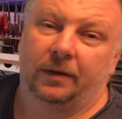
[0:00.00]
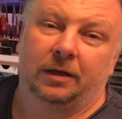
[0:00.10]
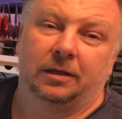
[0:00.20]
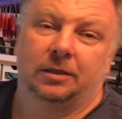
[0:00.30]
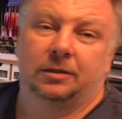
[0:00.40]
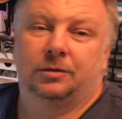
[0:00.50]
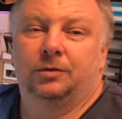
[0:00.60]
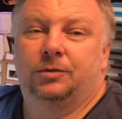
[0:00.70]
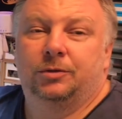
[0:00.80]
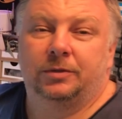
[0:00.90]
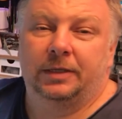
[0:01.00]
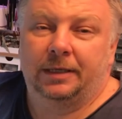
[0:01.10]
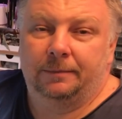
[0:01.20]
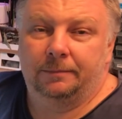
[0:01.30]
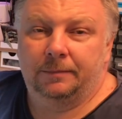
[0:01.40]
I'm gonna do that
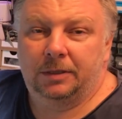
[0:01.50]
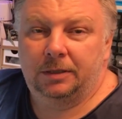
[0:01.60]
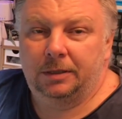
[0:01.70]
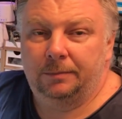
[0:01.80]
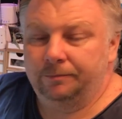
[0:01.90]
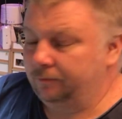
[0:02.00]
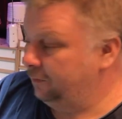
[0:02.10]
um,